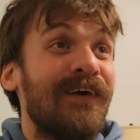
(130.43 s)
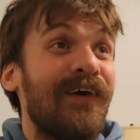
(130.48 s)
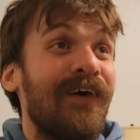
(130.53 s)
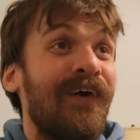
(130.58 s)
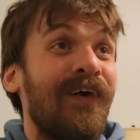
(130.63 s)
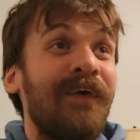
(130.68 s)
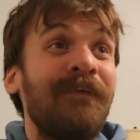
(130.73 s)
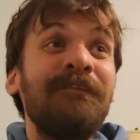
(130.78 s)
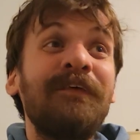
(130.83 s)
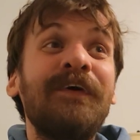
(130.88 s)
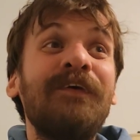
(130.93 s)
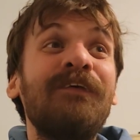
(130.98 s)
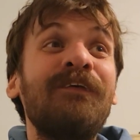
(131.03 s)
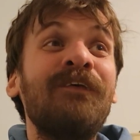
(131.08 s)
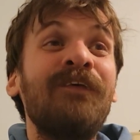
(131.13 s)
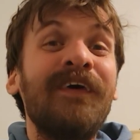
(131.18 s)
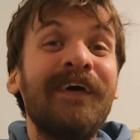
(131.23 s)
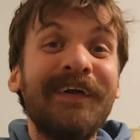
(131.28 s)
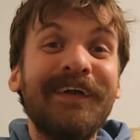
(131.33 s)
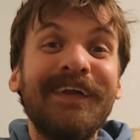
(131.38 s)
all but
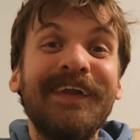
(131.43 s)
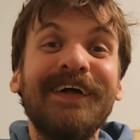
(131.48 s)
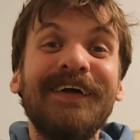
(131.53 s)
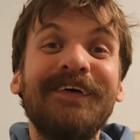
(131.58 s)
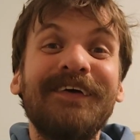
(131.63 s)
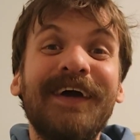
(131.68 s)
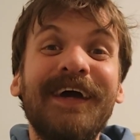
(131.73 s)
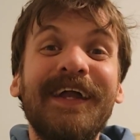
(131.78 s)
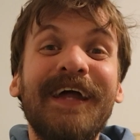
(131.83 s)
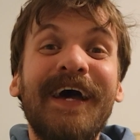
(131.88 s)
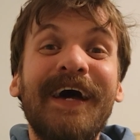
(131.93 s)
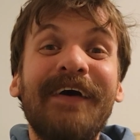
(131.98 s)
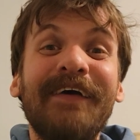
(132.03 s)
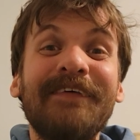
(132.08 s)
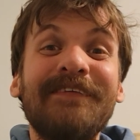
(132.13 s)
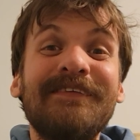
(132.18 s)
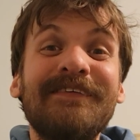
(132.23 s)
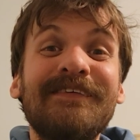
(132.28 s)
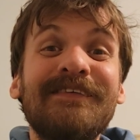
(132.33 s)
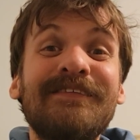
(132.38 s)
one of the great
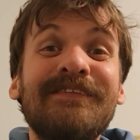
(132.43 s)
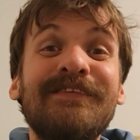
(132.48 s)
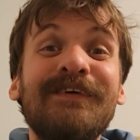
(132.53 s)
houses,